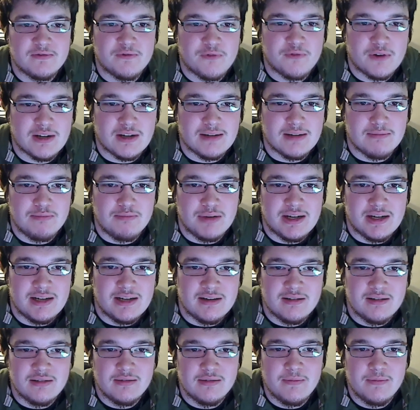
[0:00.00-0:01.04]
Frickin'
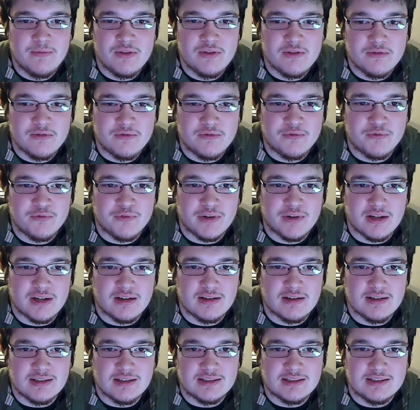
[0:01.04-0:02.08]
button.
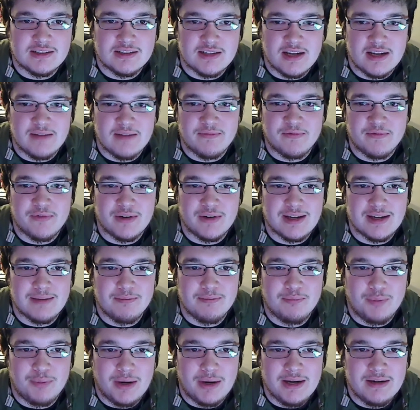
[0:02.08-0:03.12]
Goddamn
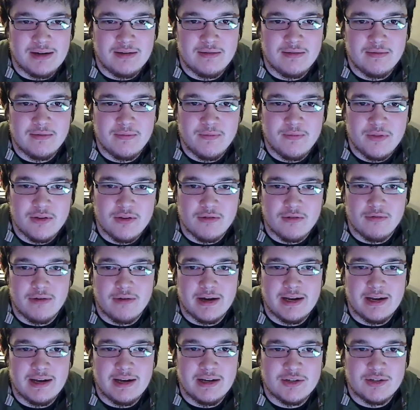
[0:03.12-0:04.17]
frickin' button.
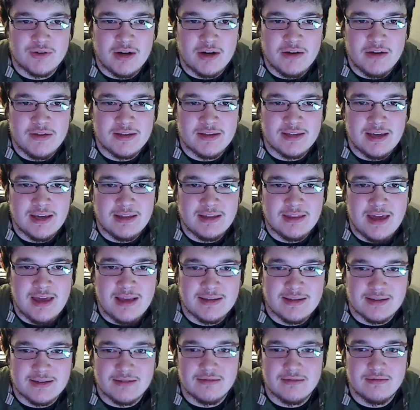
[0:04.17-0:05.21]
Why did I draw this like
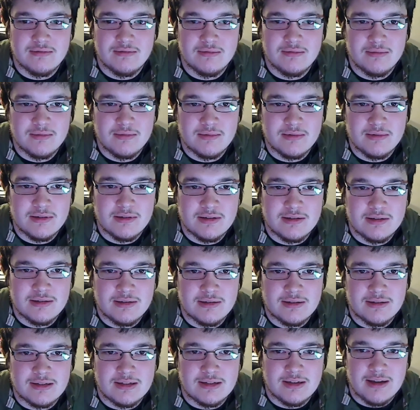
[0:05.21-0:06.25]
this?
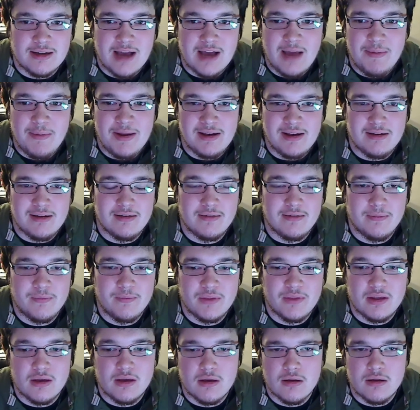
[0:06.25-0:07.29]
Stop it!
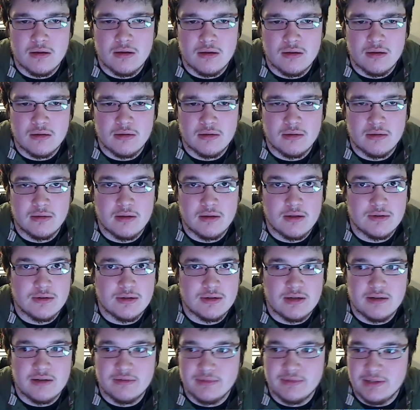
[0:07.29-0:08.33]
Close
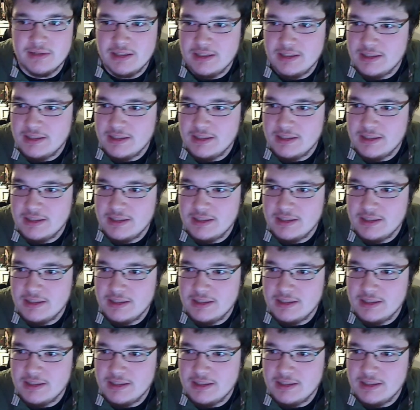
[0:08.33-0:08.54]
enough.